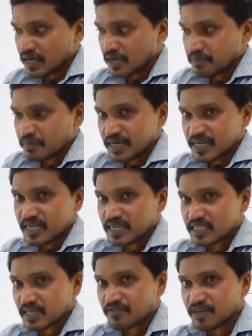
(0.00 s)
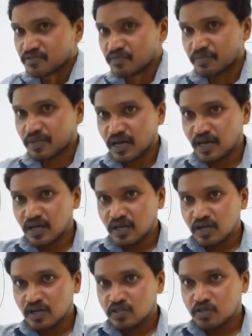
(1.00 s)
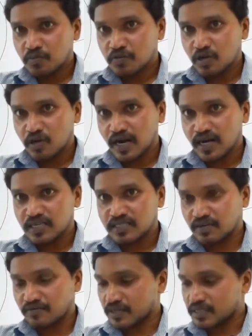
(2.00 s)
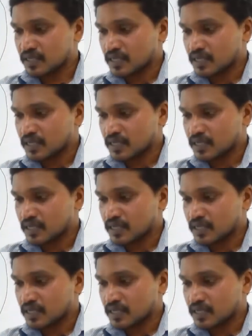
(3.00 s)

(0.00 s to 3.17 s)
medial surface from the superior lateral surface.